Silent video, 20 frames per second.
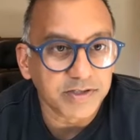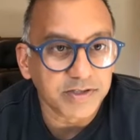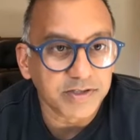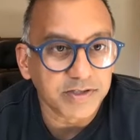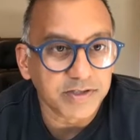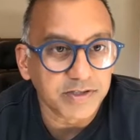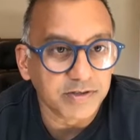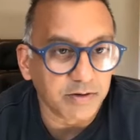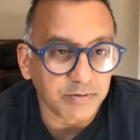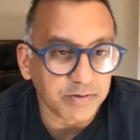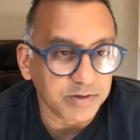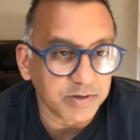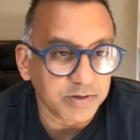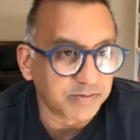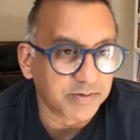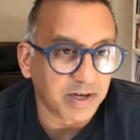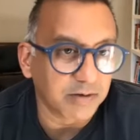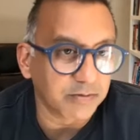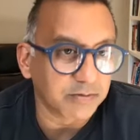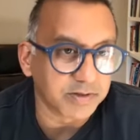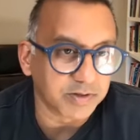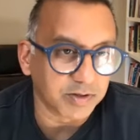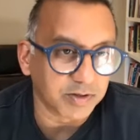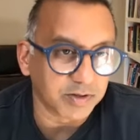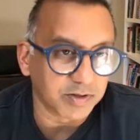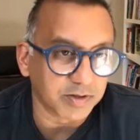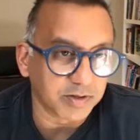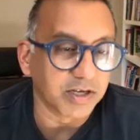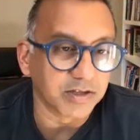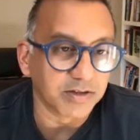So that was
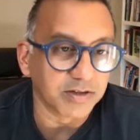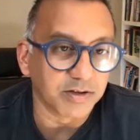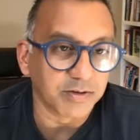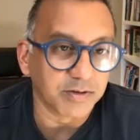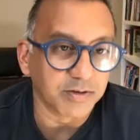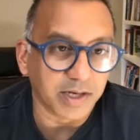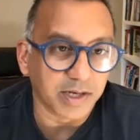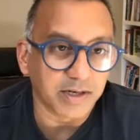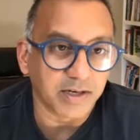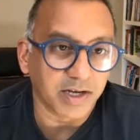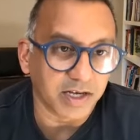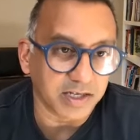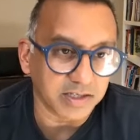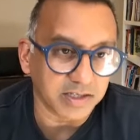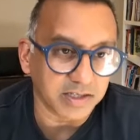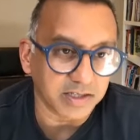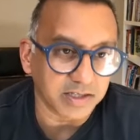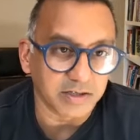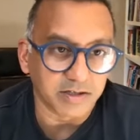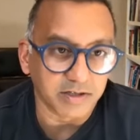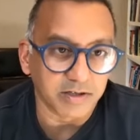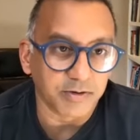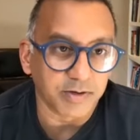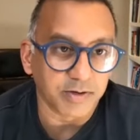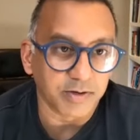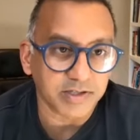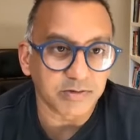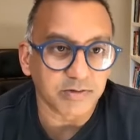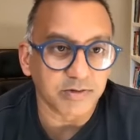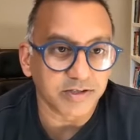the thing that meant I had to go to the
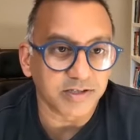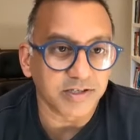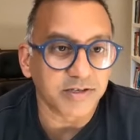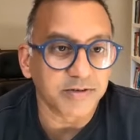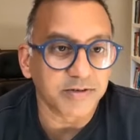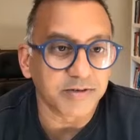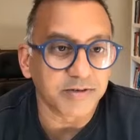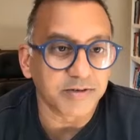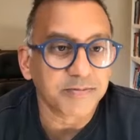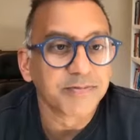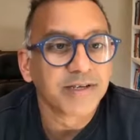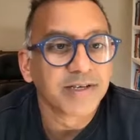US all the time.